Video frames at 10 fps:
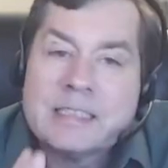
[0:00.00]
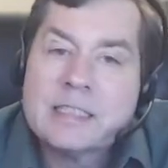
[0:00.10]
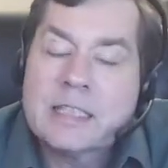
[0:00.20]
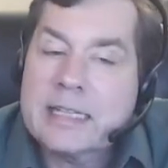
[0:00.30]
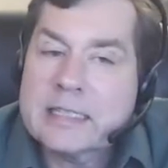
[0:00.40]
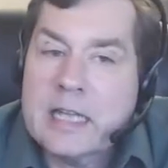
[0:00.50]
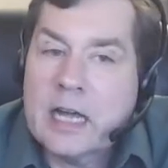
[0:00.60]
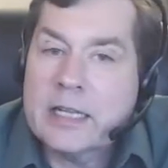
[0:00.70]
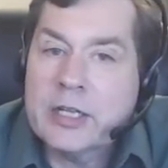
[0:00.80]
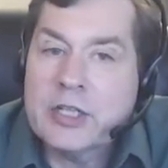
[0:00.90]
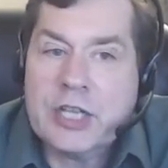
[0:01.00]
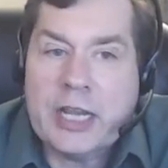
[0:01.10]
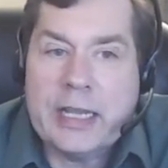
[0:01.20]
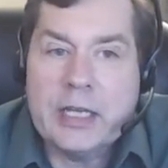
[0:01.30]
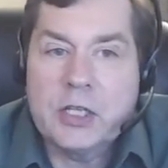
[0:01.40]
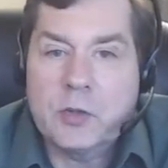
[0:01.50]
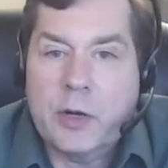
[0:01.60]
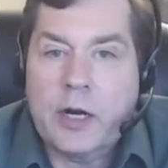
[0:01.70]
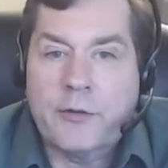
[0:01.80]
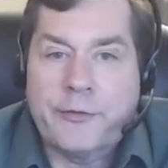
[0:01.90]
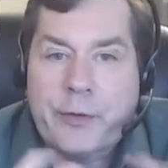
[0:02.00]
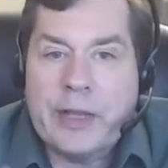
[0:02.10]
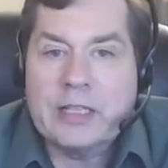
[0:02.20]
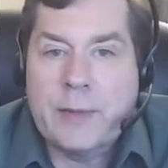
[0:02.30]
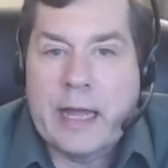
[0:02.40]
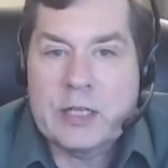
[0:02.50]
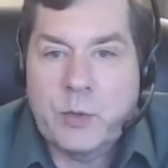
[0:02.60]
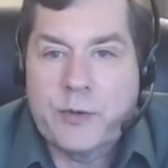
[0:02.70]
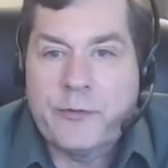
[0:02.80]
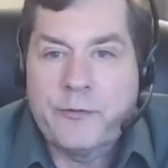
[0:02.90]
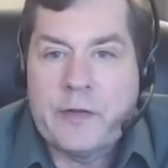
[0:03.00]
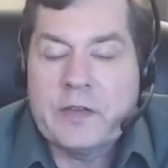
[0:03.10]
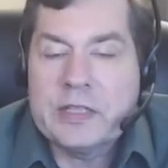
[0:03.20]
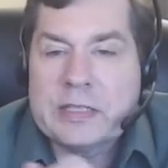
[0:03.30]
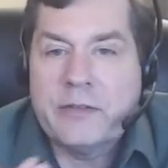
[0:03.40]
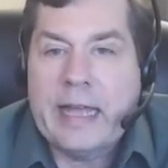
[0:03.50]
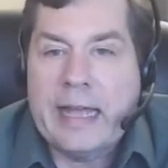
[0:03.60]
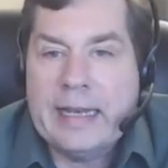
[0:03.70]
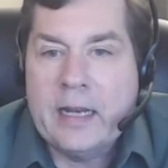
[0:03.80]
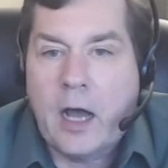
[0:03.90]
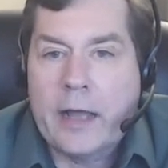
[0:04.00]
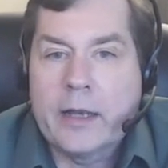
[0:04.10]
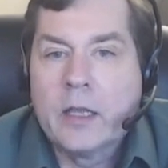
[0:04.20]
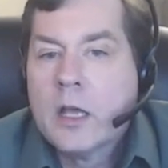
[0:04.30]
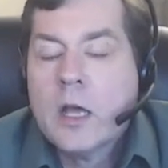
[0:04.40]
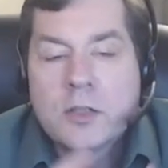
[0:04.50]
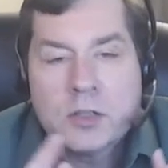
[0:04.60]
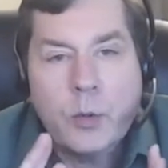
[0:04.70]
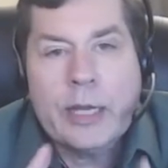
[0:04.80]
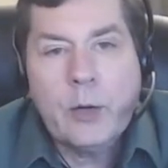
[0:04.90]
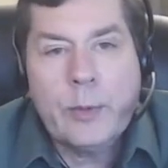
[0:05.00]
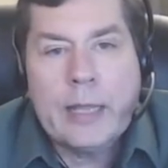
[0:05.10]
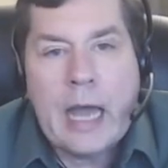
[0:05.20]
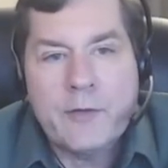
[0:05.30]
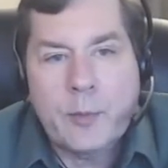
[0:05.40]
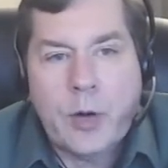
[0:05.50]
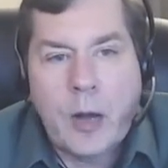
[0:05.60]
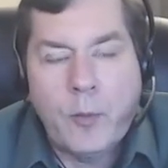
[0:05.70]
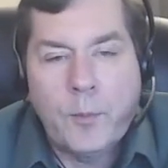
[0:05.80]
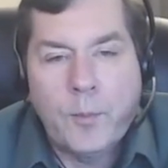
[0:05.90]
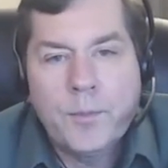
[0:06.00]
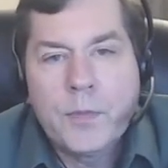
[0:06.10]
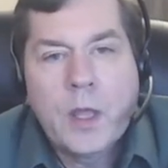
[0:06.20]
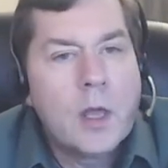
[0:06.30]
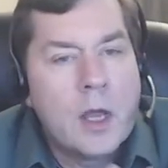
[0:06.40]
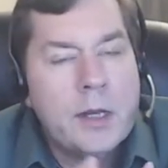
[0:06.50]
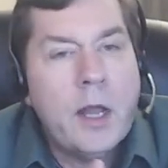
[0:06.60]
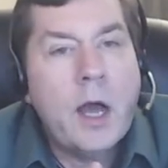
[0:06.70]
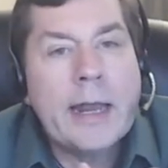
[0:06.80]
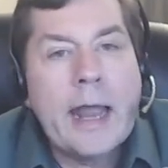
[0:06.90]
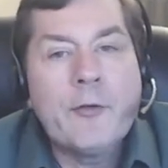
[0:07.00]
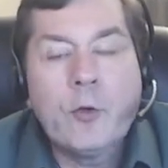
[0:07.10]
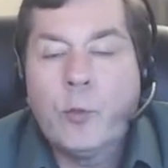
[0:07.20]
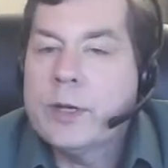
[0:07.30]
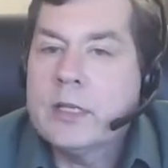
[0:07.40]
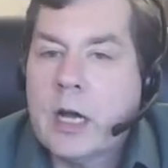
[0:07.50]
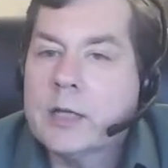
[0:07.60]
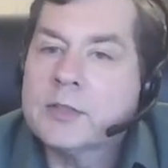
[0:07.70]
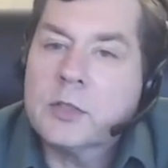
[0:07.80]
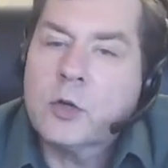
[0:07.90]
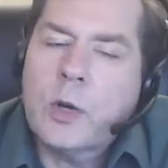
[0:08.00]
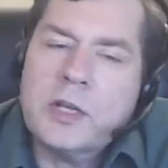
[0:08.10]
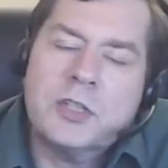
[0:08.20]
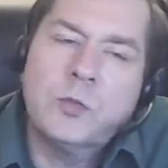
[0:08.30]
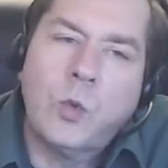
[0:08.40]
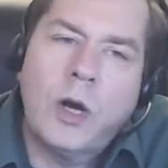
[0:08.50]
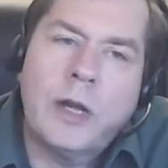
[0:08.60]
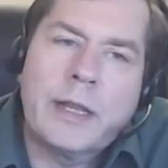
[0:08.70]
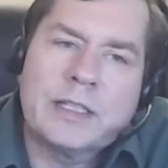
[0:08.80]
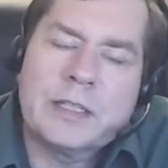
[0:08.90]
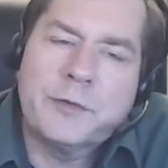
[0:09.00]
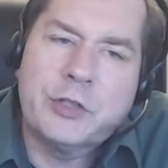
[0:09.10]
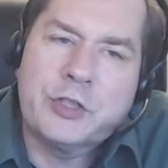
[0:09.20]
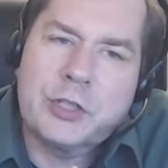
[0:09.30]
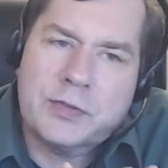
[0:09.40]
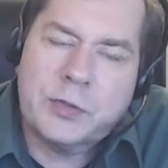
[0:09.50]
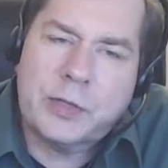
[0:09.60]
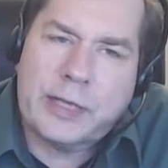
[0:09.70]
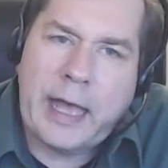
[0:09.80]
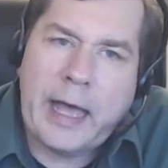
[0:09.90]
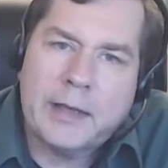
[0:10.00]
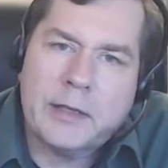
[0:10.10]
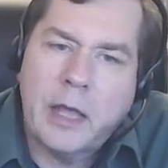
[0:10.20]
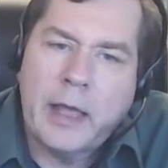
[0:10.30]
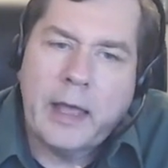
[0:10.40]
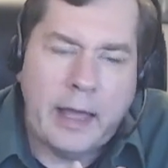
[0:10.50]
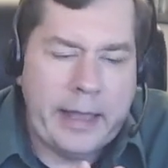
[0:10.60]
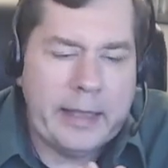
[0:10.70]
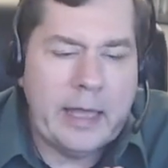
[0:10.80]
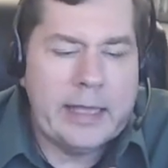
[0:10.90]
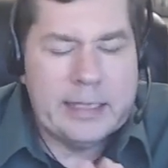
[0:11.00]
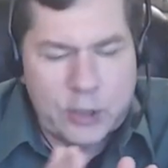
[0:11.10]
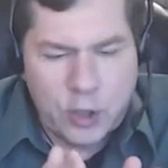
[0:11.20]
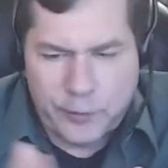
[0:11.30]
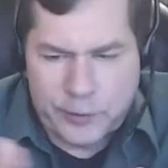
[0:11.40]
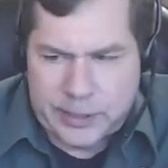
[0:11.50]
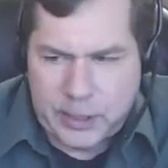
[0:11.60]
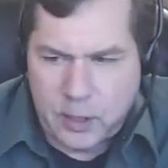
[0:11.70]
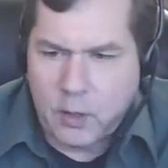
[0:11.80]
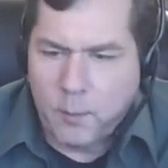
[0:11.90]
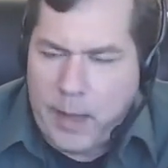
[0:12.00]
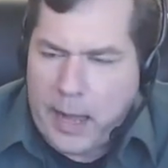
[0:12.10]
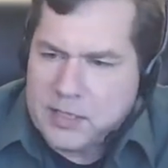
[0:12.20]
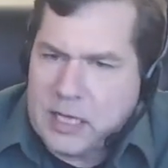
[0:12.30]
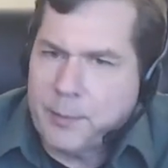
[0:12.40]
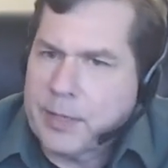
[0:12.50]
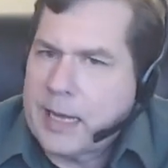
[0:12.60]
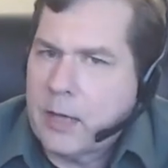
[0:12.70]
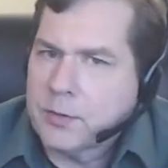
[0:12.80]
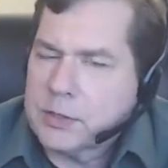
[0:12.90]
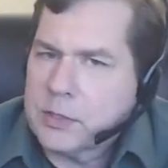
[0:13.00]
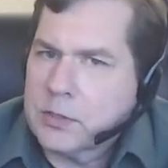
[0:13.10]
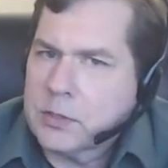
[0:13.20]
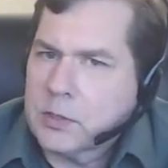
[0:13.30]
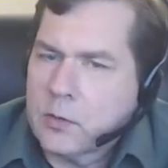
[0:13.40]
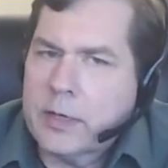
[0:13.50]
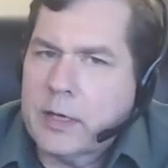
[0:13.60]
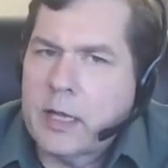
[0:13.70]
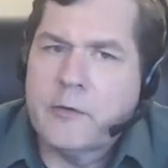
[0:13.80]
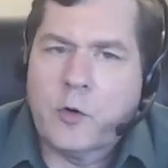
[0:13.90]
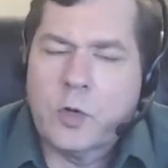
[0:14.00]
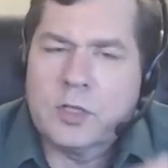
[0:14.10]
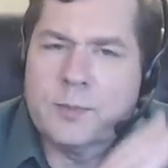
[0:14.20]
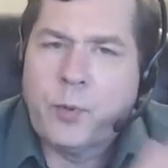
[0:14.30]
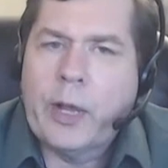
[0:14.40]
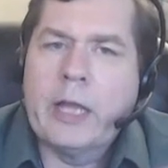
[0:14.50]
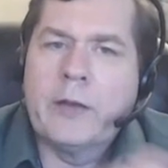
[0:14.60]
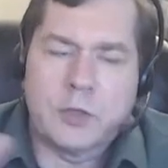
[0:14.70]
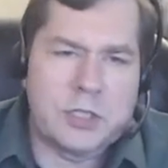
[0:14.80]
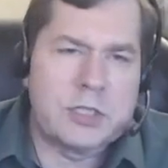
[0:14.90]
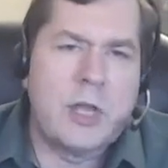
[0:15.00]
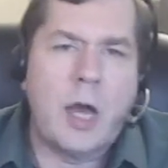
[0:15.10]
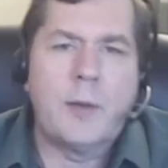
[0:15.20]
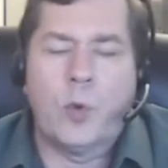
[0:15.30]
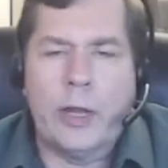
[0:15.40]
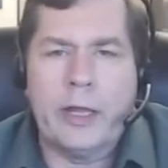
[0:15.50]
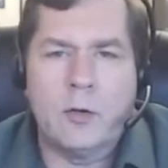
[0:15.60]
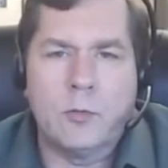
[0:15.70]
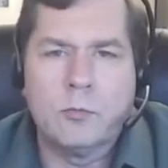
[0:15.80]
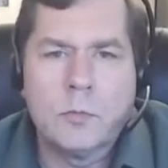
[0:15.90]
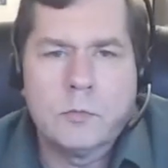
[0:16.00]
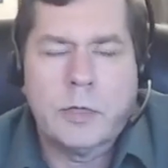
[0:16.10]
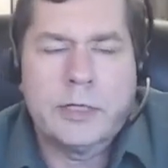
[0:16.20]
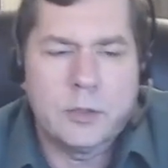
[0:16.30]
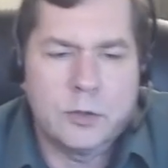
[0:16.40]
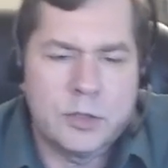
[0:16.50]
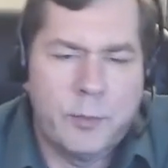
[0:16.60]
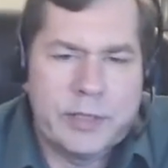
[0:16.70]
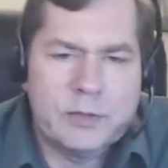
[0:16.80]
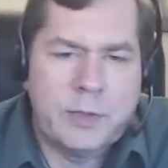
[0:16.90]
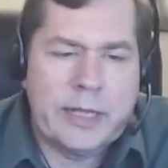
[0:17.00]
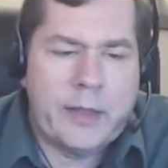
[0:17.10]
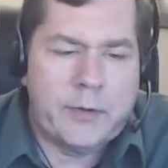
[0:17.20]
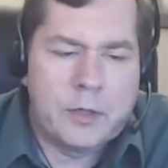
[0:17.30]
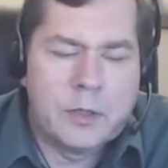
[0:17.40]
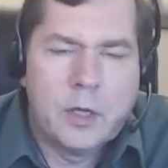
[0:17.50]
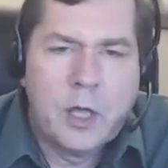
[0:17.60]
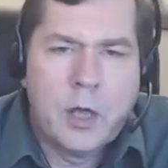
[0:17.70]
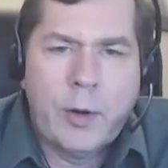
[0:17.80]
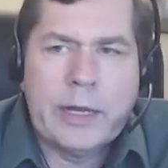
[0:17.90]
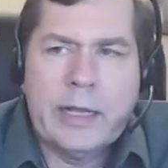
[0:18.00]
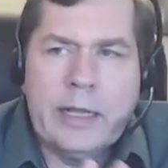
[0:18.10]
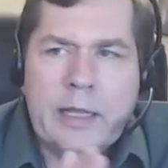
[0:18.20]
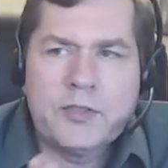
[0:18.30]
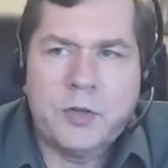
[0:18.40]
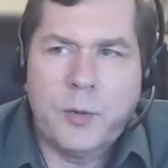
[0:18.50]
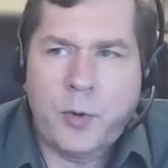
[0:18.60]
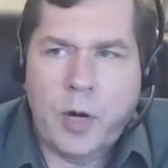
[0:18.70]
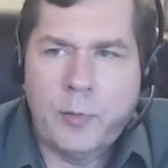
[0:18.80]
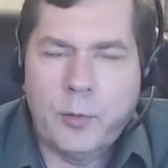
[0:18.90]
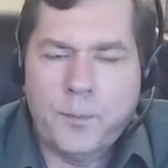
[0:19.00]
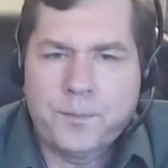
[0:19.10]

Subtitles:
That's not a good change, right? Our phrase match went from 57 to 89. So here we have a problem. Not everyone does. So question one is, if you just look at a year-over-year match type analysis, right? And of course, brand versus non-brand, right? Don't mix them together, right? Is there a problem?